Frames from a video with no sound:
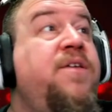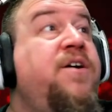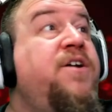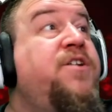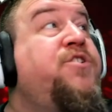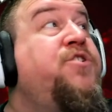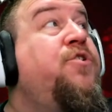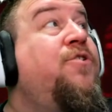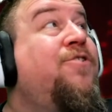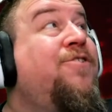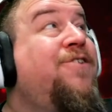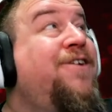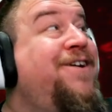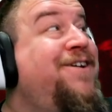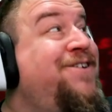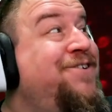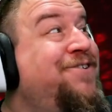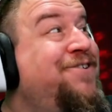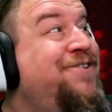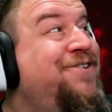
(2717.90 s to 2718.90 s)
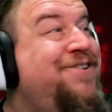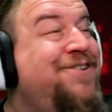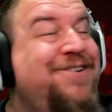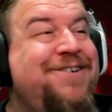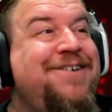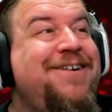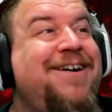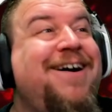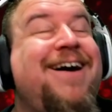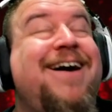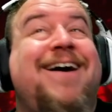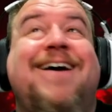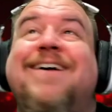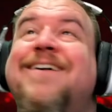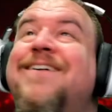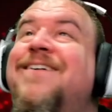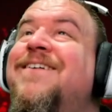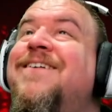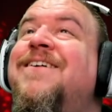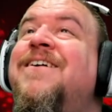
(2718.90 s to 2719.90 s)
the Toreador.
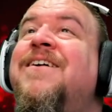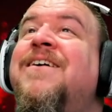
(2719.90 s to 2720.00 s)
Ah.